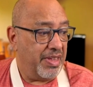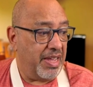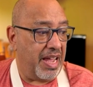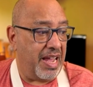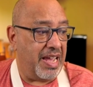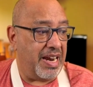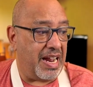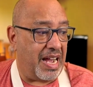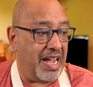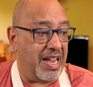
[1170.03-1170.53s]

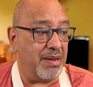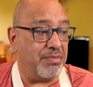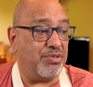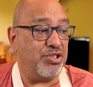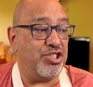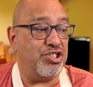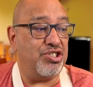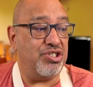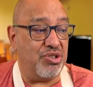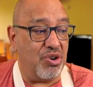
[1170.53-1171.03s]
And I am
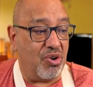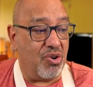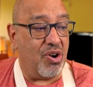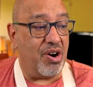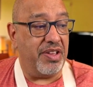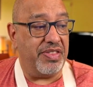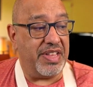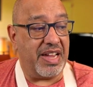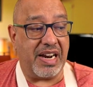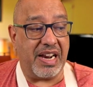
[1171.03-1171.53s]

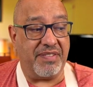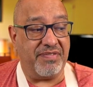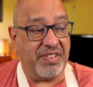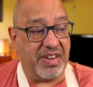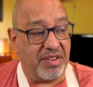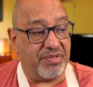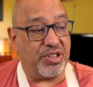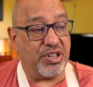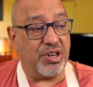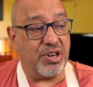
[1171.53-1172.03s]
sure that I've
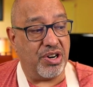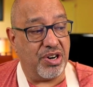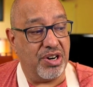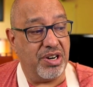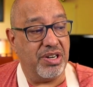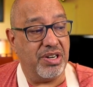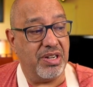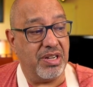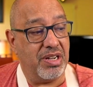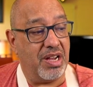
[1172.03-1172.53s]
never
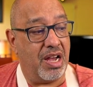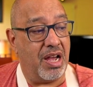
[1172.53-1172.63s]
heard